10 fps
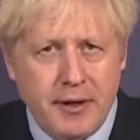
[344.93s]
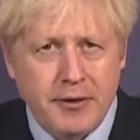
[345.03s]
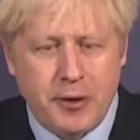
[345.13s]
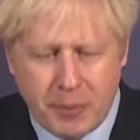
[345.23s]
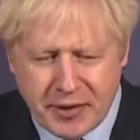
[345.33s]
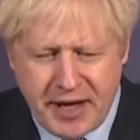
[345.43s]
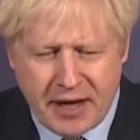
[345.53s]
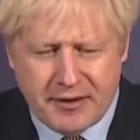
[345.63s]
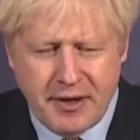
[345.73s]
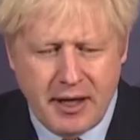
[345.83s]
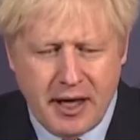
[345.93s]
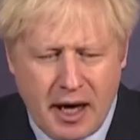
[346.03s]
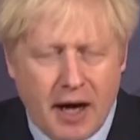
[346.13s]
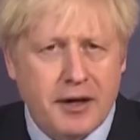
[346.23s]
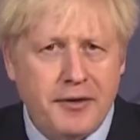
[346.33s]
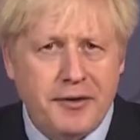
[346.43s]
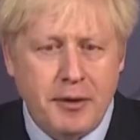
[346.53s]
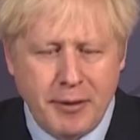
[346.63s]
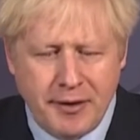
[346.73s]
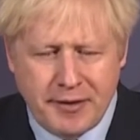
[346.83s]
to protect our
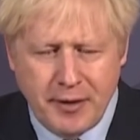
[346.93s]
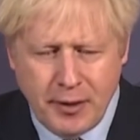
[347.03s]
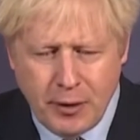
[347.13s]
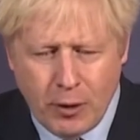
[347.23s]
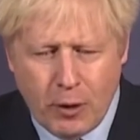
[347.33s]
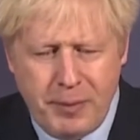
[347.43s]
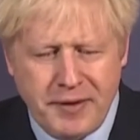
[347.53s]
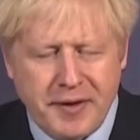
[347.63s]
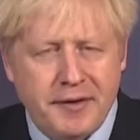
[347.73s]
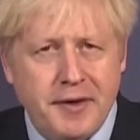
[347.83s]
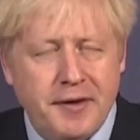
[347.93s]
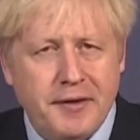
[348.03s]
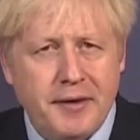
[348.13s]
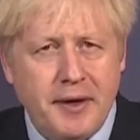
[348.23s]
consumers or businesses.